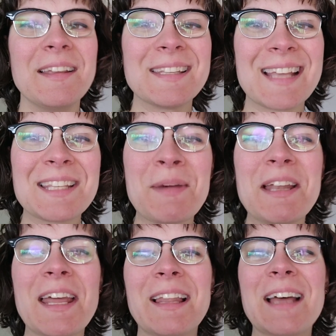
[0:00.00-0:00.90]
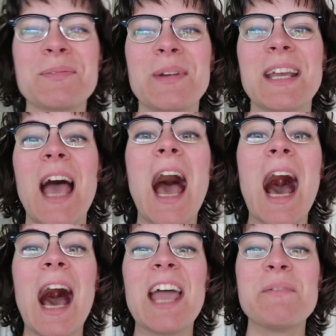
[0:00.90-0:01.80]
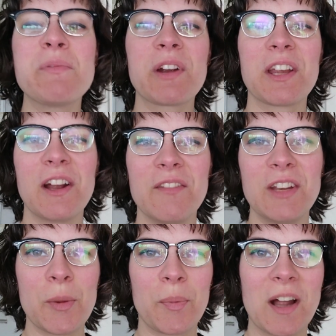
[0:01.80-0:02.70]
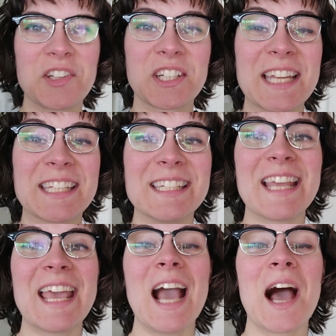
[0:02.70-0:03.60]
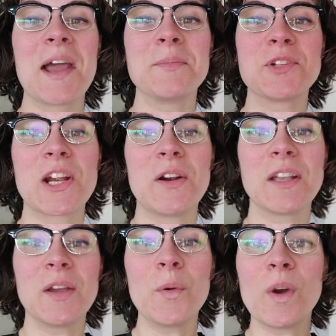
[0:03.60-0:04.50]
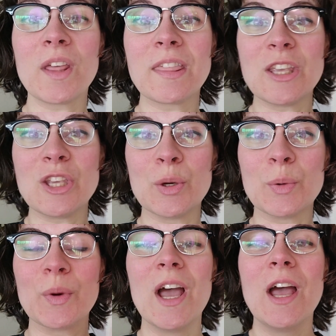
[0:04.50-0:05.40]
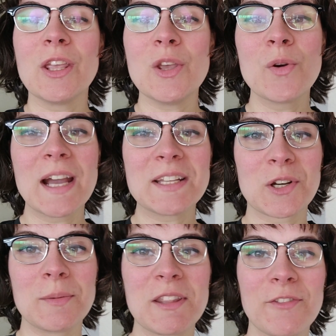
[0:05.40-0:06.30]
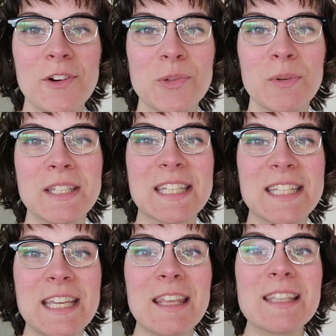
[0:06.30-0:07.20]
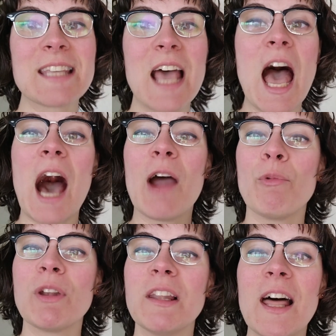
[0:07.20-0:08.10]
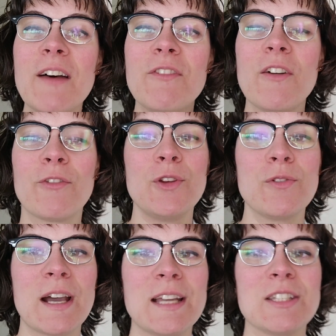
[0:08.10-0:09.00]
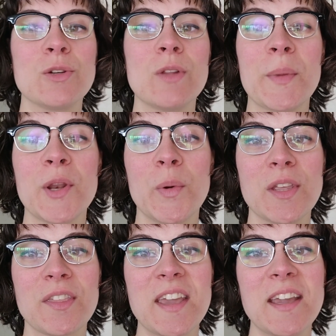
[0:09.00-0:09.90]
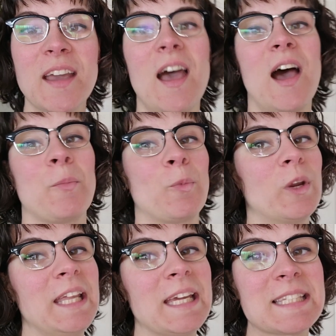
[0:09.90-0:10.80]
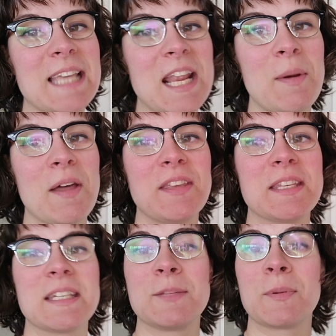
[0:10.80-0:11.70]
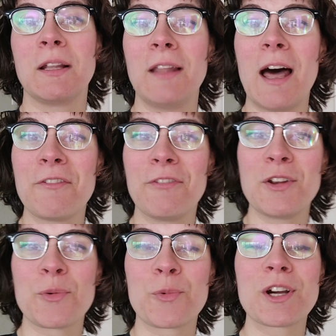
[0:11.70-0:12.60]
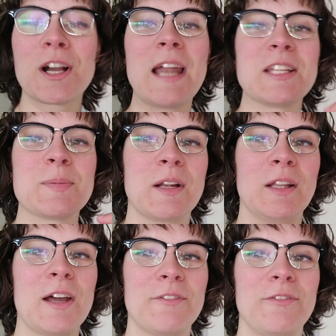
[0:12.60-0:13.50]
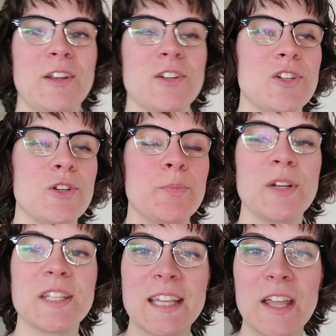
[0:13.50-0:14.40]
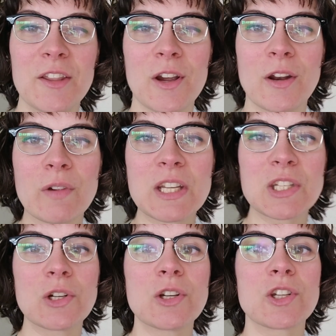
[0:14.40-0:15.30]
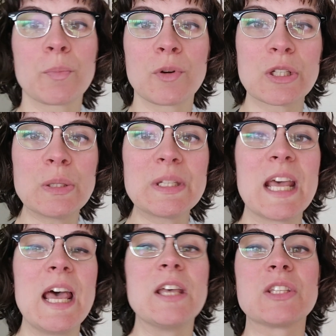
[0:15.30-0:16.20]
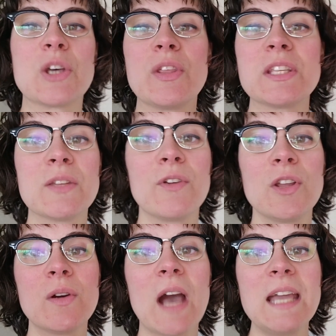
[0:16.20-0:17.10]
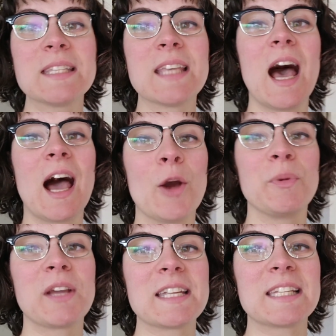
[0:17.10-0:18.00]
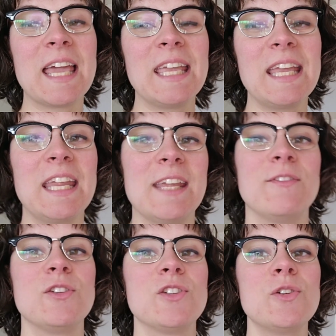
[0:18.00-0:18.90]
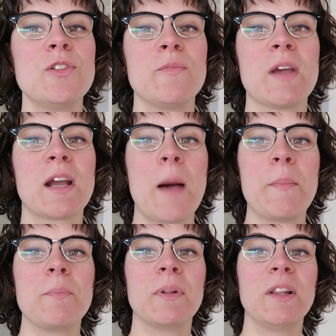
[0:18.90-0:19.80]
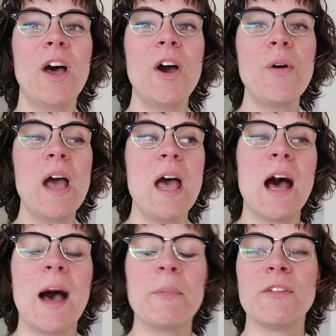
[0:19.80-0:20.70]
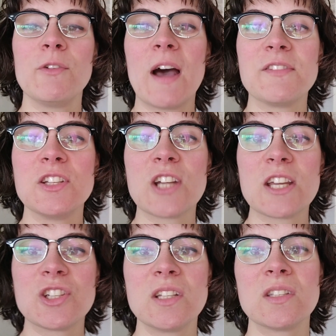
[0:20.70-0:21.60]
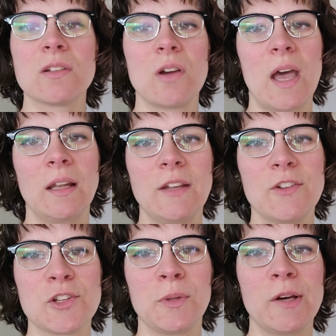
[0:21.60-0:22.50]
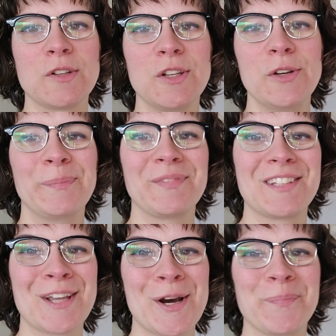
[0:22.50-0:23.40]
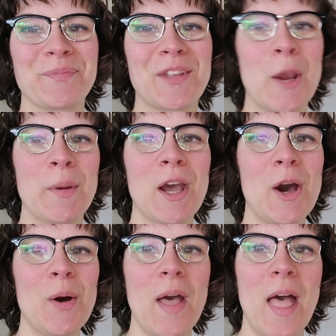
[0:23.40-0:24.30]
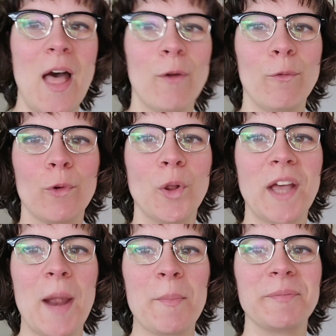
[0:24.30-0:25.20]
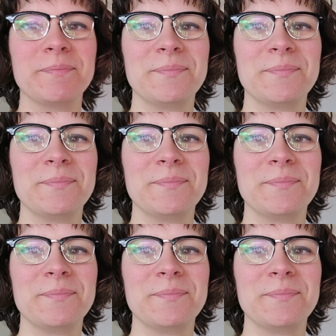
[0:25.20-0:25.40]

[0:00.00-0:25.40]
since Monday last week, I have been working on a video project, and today I am sharing it with you. You guys are going to be the first ones to see this. I would love for you guys to let me know what you think. I'm really excited about this. It's been a lot of fun to work on, it's been a lot of fun to put together and research and produce. So, this is for you guys. I hope you guys like it. If you do, leave me a comment below. Um, and if you have suggestions, go ahead and leave those below too. So, here we go. Roll camera.